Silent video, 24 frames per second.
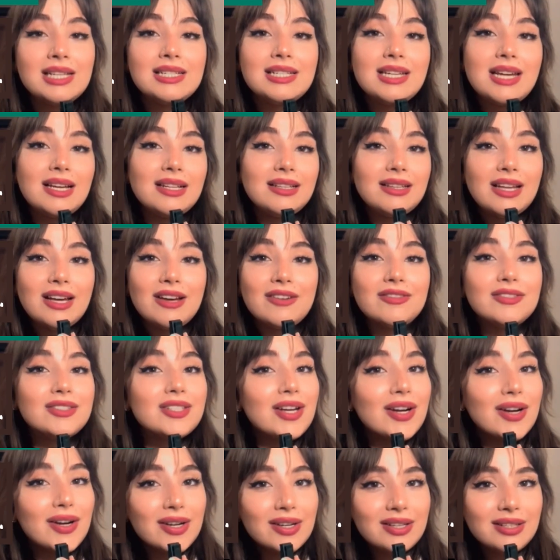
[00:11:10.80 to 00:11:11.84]
They left
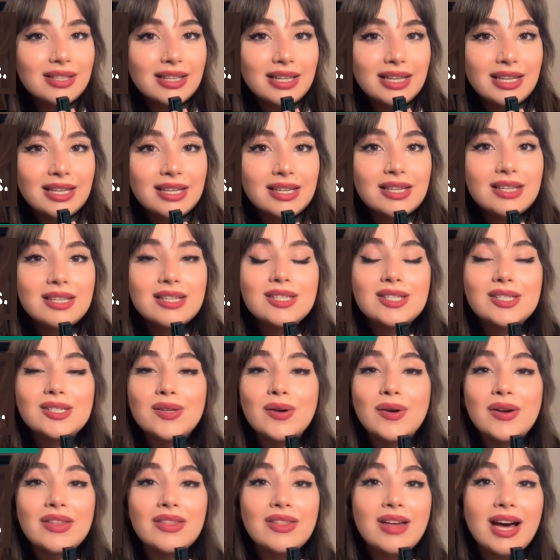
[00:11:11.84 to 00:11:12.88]
early
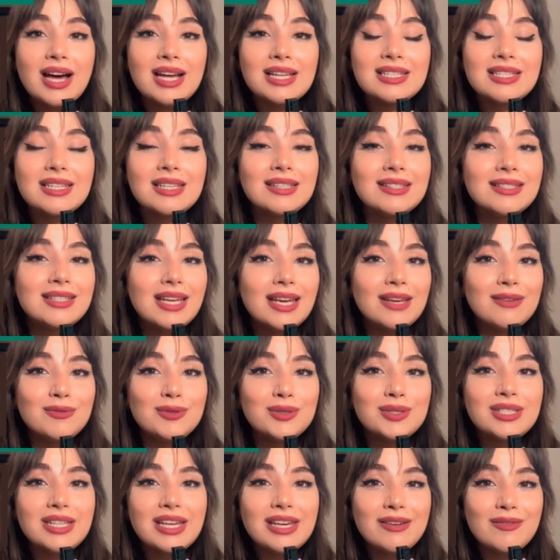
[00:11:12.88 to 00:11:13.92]
so that they
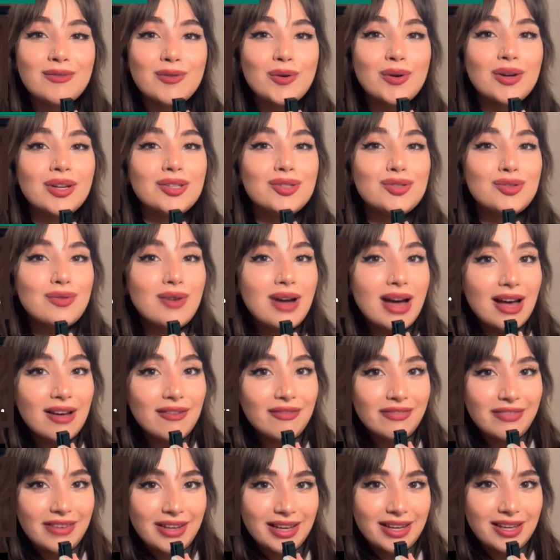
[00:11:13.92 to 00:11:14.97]
would avoid
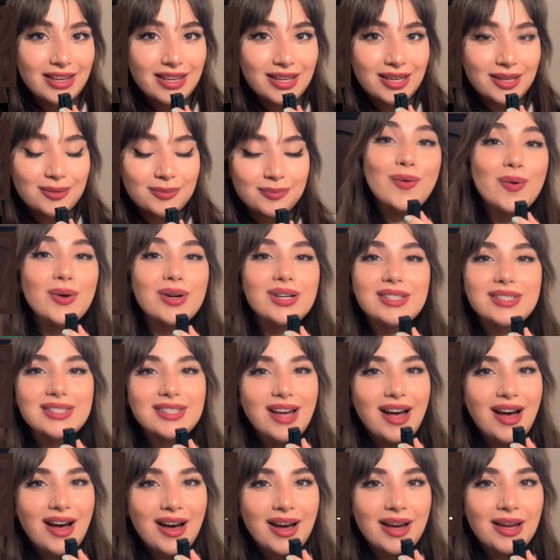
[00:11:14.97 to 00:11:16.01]
traffic. 4.
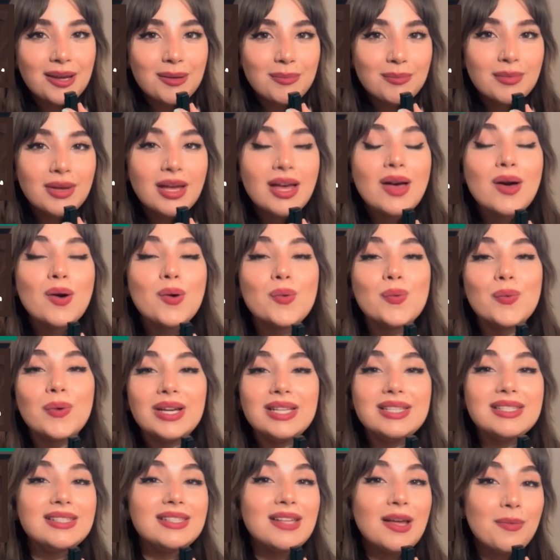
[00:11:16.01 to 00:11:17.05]
Time,
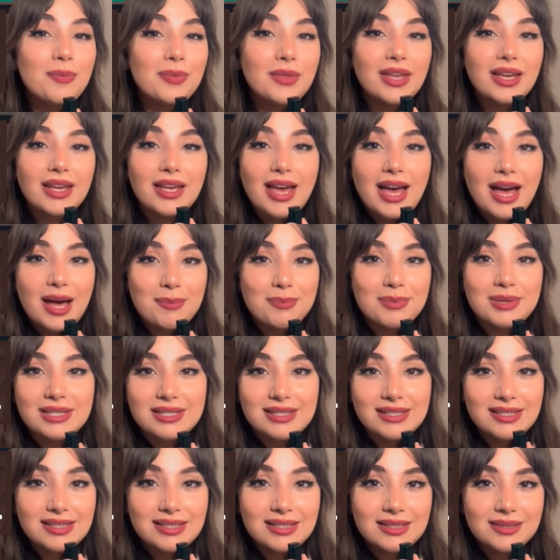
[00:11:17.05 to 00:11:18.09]
when something
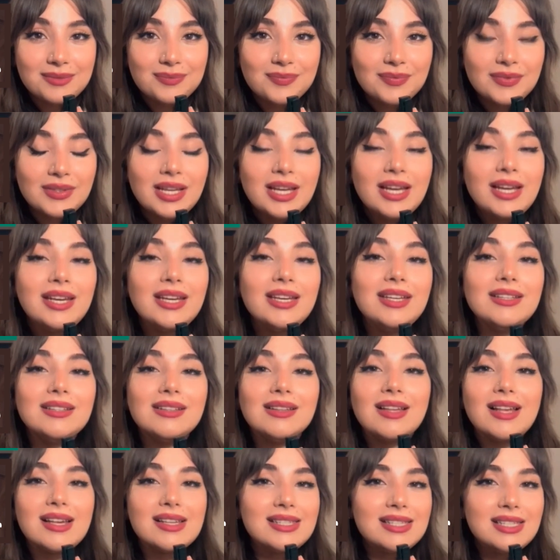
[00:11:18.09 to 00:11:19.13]
happens. He
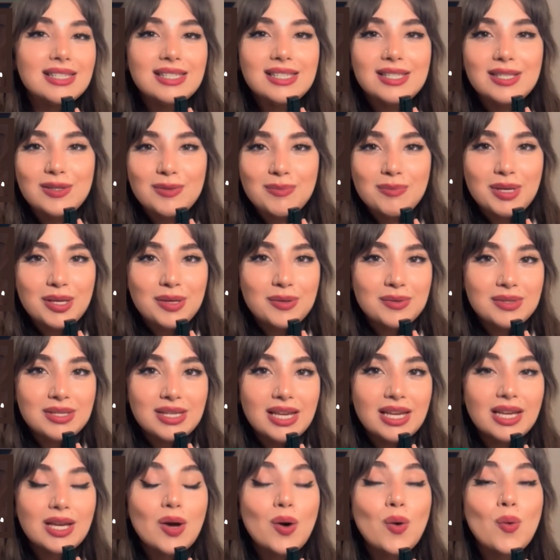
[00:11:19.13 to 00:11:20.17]
listens to
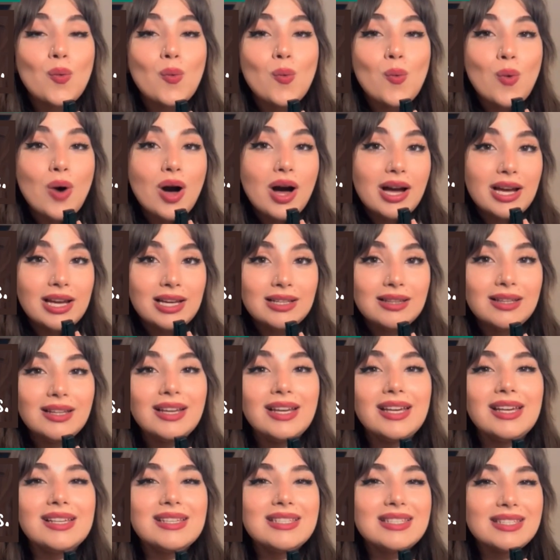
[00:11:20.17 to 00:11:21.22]
music while
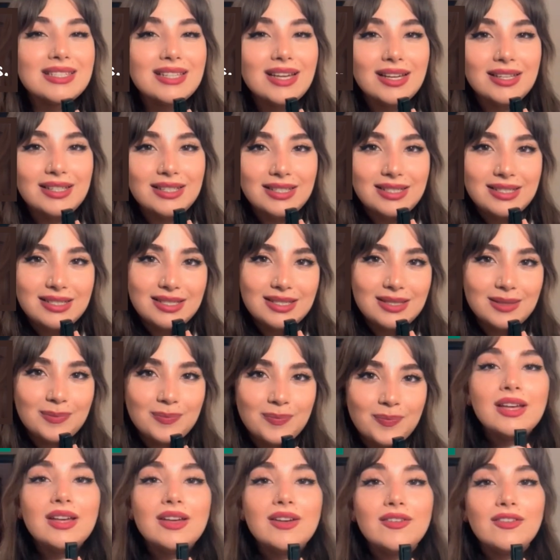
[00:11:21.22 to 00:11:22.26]
he studies.
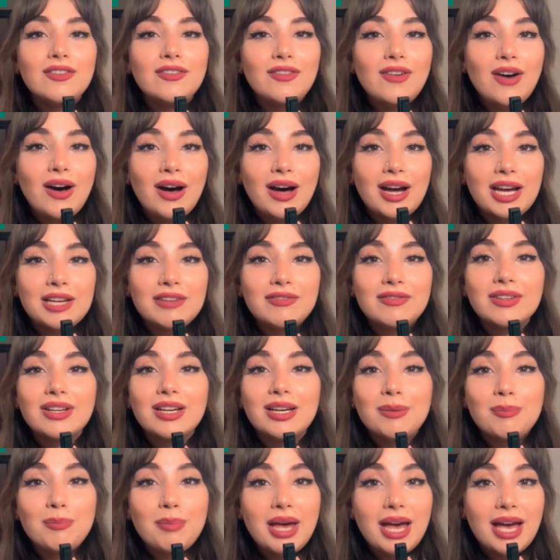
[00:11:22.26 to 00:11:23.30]
5.
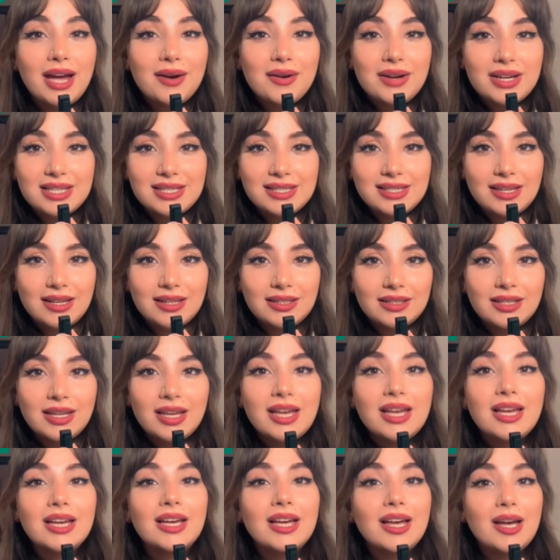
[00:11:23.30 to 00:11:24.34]
Comparison,
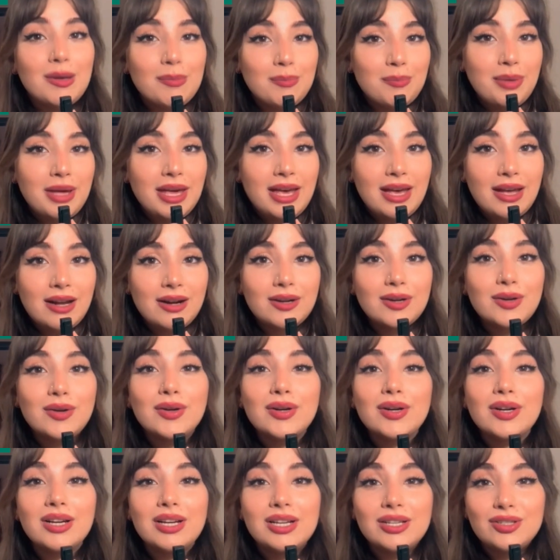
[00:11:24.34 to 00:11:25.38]
compare
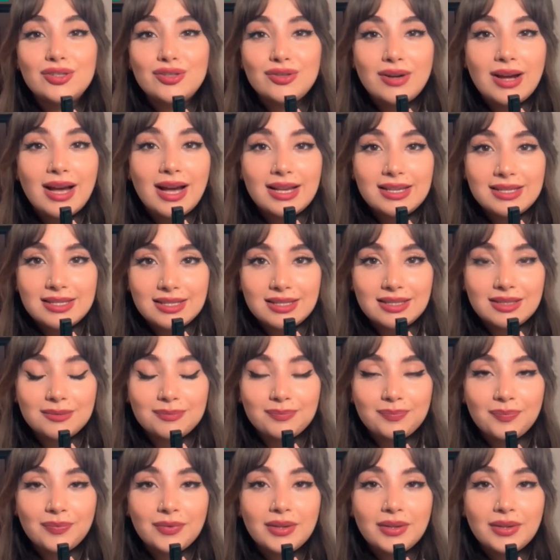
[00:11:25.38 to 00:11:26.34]
or contrast.